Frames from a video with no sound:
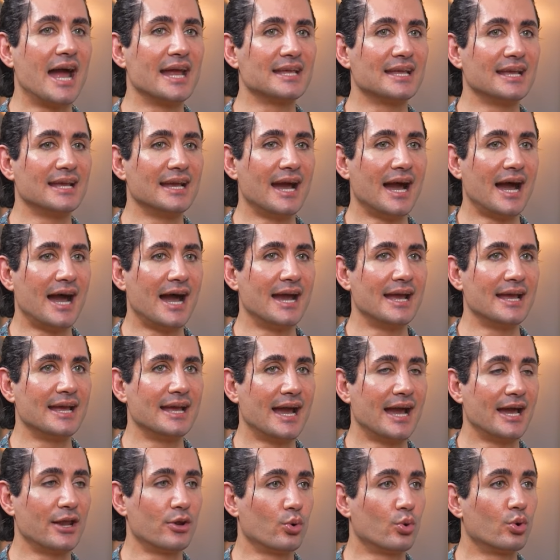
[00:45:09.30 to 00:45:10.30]
I
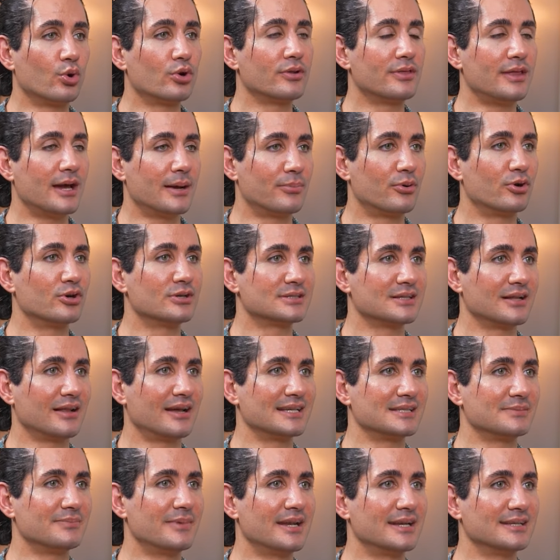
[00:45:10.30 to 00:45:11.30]
I had ordered that
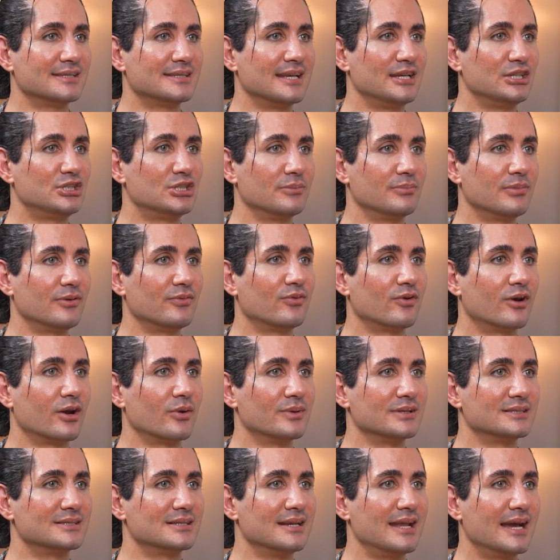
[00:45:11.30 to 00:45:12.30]
personalized meditation before
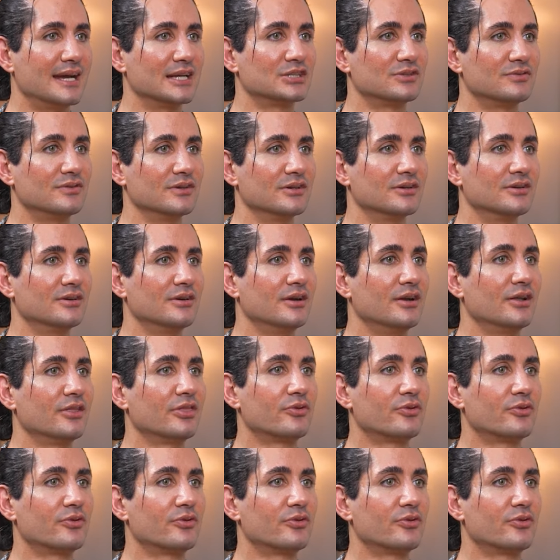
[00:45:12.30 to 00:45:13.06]
I went to Nashville.